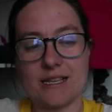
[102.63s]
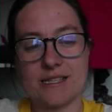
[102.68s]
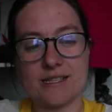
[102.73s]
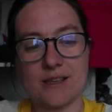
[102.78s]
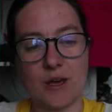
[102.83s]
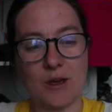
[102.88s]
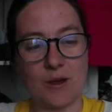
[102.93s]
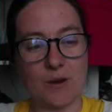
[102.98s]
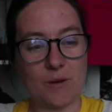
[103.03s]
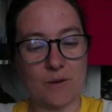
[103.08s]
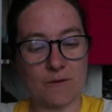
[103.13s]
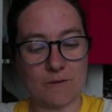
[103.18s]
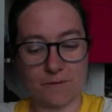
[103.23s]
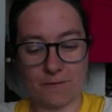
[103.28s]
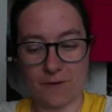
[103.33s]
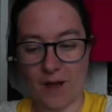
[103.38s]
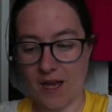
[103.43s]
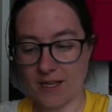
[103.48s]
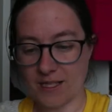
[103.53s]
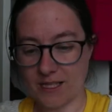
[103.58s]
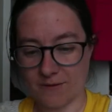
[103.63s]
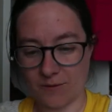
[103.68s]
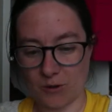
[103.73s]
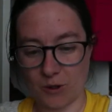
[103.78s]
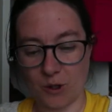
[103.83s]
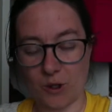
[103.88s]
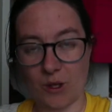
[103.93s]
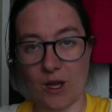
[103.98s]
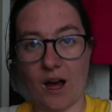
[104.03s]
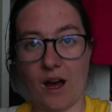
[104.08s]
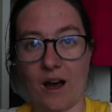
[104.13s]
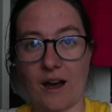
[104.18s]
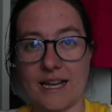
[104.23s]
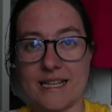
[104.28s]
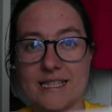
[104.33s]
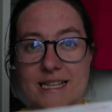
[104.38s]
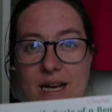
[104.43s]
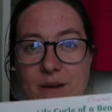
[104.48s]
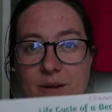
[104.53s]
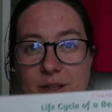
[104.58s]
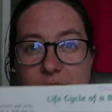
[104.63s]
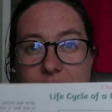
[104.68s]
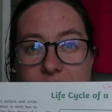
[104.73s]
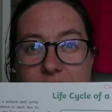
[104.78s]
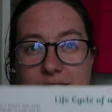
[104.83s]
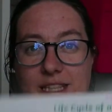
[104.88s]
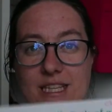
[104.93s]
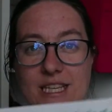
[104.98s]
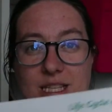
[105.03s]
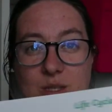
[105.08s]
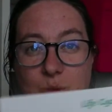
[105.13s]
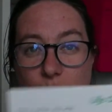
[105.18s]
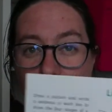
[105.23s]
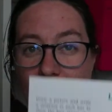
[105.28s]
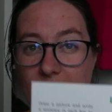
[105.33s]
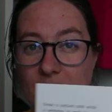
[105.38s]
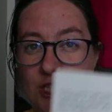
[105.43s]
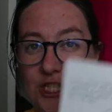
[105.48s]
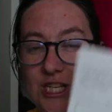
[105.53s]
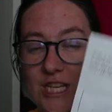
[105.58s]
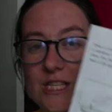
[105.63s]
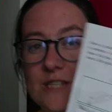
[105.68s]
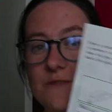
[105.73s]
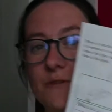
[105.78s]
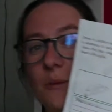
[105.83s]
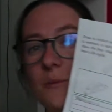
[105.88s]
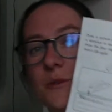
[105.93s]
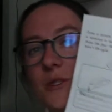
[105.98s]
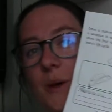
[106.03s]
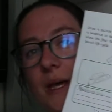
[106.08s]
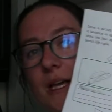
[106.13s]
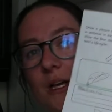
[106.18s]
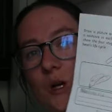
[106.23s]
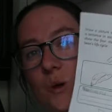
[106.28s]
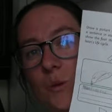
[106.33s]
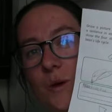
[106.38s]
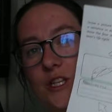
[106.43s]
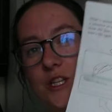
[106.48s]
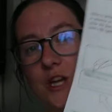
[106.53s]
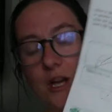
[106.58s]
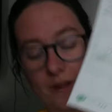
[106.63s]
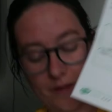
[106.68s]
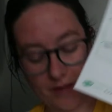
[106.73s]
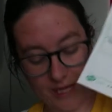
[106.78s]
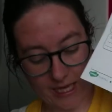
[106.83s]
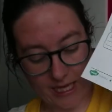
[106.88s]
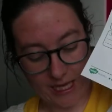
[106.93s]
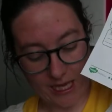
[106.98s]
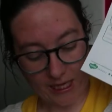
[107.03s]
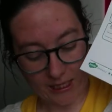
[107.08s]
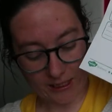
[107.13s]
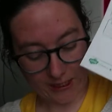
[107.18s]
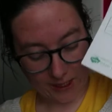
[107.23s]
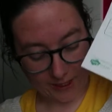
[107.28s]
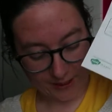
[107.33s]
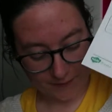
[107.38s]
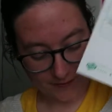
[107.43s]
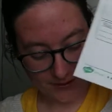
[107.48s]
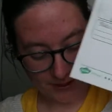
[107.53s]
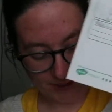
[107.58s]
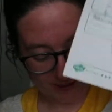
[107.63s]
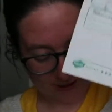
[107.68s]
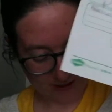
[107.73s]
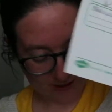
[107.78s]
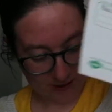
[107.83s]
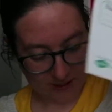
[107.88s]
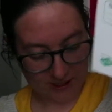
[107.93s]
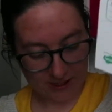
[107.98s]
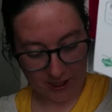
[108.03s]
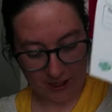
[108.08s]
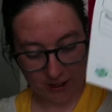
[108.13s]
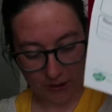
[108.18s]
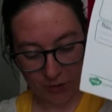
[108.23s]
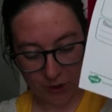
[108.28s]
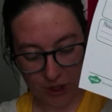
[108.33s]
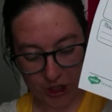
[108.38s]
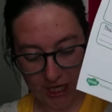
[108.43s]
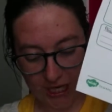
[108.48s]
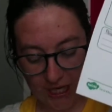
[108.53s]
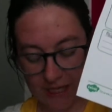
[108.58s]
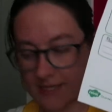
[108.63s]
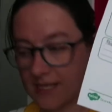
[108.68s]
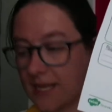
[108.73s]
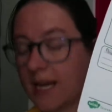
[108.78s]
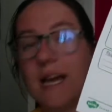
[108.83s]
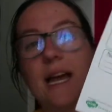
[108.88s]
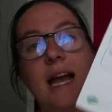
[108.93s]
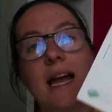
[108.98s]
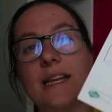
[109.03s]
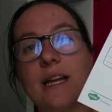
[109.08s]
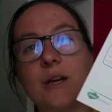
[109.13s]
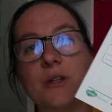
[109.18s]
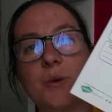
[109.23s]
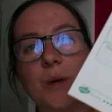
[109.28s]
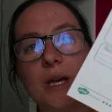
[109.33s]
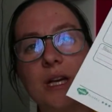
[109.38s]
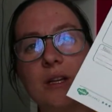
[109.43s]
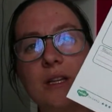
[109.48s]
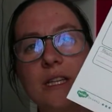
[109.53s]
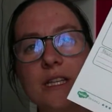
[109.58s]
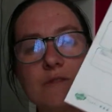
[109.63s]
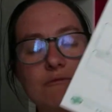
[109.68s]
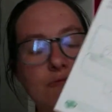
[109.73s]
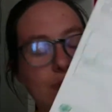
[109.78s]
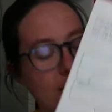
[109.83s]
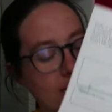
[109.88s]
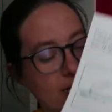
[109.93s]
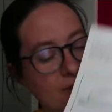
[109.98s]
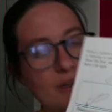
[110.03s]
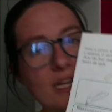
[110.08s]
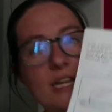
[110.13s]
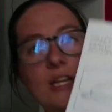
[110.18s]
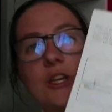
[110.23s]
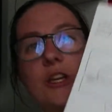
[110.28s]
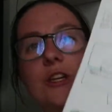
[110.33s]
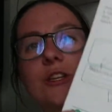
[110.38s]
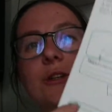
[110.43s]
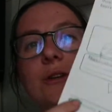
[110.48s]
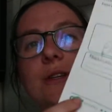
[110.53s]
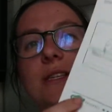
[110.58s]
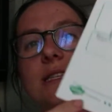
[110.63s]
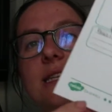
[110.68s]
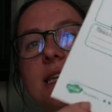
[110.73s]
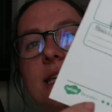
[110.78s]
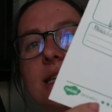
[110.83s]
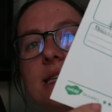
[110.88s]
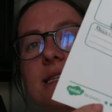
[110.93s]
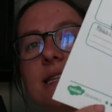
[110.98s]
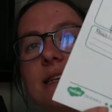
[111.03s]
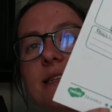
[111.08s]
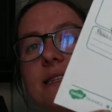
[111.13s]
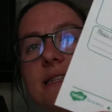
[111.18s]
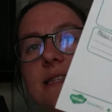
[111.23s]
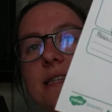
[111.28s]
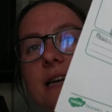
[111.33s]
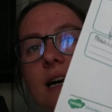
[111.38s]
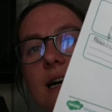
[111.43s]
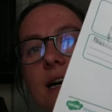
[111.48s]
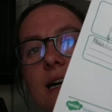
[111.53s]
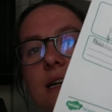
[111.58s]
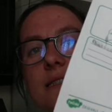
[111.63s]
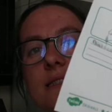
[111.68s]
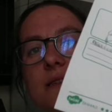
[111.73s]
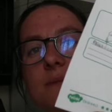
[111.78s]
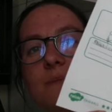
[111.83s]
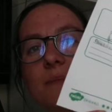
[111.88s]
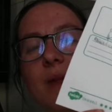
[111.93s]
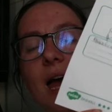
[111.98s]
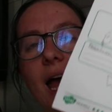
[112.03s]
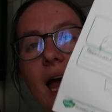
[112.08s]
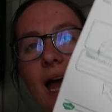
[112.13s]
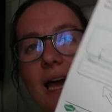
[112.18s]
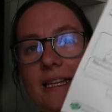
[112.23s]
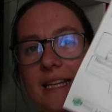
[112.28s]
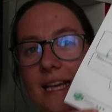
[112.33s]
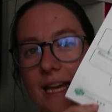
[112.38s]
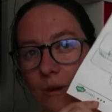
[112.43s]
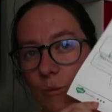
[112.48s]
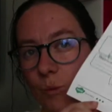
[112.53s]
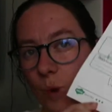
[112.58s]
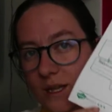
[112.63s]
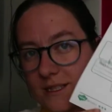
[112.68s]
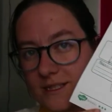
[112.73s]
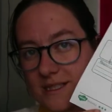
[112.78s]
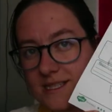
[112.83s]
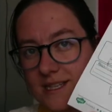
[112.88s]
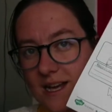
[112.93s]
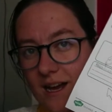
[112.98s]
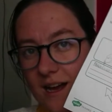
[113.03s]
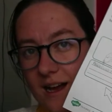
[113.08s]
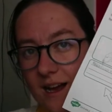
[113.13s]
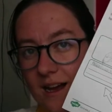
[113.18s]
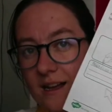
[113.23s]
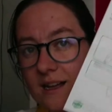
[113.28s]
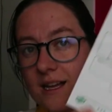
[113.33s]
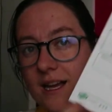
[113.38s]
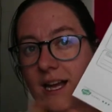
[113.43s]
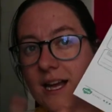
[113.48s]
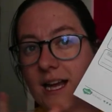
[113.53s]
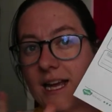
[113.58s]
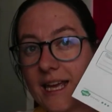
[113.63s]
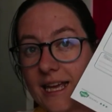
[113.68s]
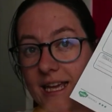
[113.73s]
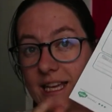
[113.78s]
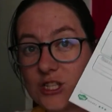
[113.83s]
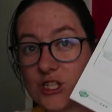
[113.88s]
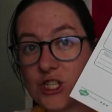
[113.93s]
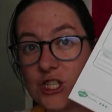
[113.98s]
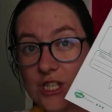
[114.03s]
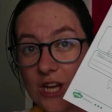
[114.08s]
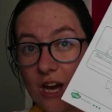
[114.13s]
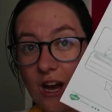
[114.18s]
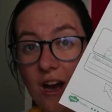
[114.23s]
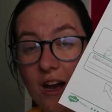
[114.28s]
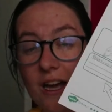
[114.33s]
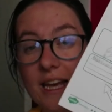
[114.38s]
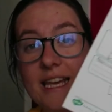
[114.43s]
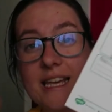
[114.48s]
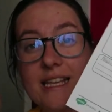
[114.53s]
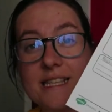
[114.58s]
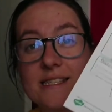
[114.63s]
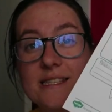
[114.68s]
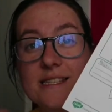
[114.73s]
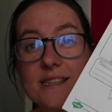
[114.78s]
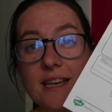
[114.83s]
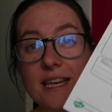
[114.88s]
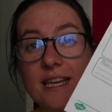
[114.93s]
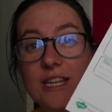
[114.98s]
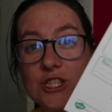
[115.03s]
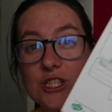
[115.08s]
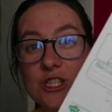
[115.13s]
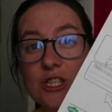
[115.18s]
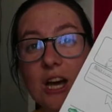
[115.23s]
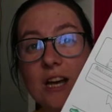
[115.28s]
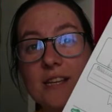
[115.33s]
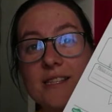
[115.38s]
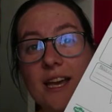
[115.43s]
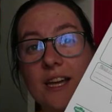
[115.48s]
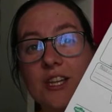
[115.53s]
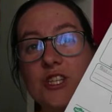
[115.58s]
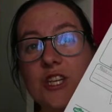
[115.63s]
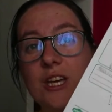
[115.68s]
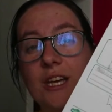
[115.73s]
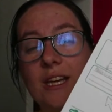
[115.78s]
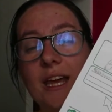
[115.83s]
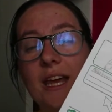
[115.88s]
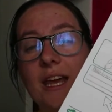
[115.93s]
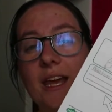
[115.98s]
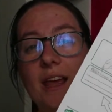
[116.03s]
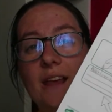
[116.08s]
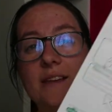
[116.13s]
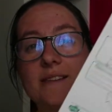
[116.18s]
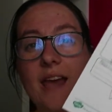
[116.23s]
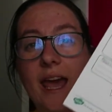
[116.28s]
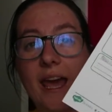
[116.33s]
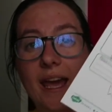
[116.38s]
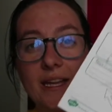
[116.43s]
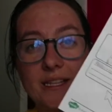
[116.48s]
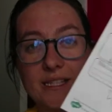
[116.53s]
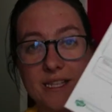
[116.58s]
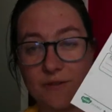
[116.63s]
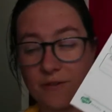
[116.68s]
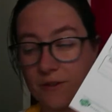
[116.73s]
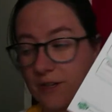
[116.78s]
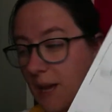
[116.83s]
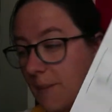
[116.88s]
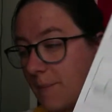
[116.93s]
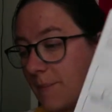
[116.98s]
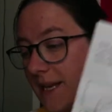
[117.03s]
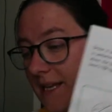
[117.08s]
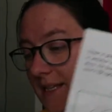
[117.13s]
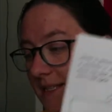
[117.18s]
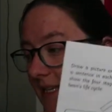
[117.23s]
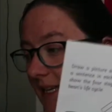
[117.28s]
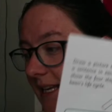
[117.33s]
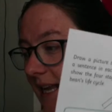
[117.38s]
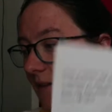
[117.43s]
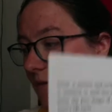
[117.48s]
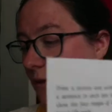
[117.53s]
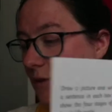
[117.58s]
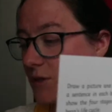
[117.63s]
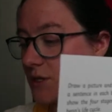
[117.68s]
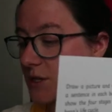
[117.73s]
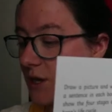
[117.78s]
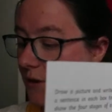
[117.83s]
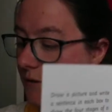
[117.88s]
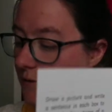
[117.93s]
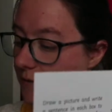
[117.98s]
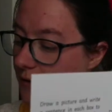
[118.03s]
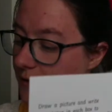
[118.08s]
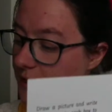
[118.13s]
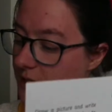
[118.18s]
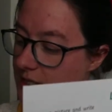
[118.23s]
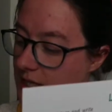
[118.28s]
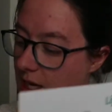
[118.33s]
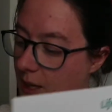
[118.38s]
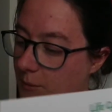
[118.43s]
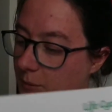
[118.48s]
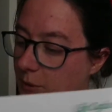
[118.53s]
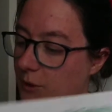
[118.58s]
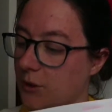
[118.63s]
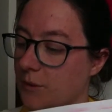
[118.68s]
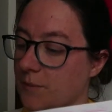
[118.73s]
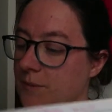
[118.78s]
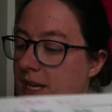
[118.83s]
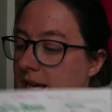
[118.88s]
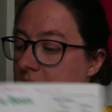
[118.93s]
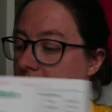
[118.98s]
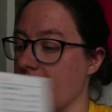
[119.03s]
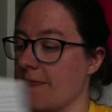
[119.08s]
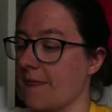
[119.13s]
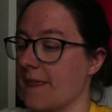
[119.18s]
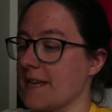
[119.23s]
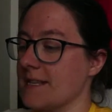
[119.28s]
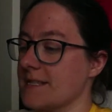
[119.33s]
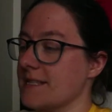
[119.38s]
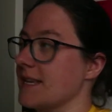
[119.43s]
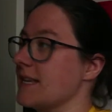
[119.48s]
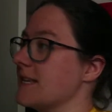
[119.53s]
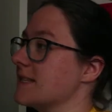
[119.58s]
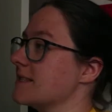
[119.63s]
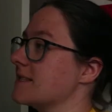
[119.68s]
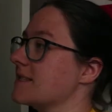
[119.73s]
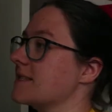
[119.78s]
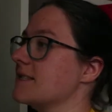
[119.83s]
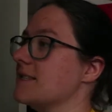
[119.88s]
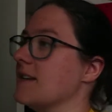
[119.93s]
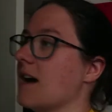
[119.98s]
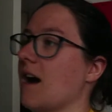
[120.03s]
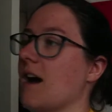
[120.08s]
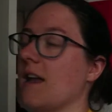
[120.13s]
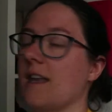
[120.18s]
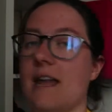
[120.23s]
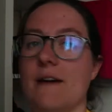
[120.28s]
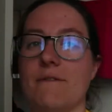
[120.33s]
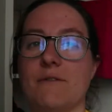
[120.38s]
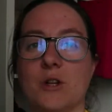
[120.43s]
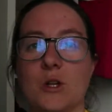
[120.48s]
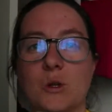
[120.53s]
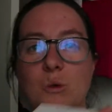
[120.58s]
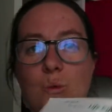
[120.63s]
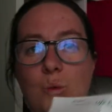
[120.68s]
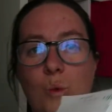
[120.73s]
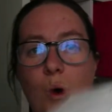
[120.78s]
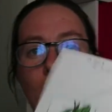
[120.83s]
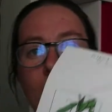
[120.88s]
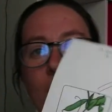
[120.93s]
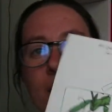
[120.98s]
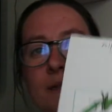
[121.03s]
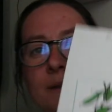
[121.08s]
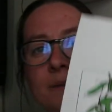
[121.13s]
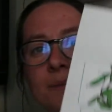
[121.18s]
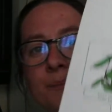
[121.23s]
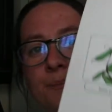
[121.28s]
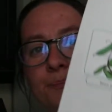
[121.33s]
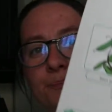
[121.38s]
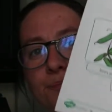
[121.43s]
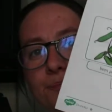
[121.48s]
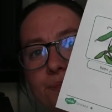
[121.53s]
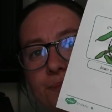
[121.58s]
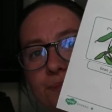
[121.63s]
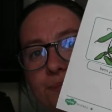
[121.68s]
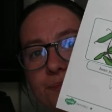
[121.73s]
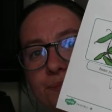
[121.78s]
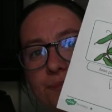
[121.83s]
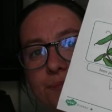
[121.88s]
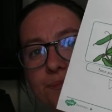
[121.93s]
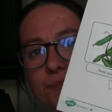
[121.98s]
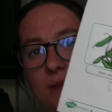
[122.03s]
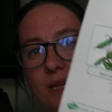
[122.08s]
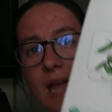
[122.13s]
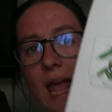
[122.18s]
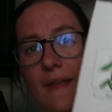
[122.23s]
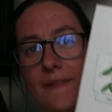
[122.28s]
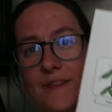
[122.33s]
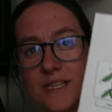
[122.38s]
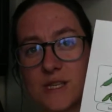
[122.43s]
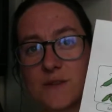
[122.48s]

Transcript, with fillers: So first of all, I downloaded these worksheets from Twinkl, which are the life cycle sheets. Now Twinkl is really, really good. You can see these little stars and one star each star is each star section is a different ability level so for example this is star level one and this is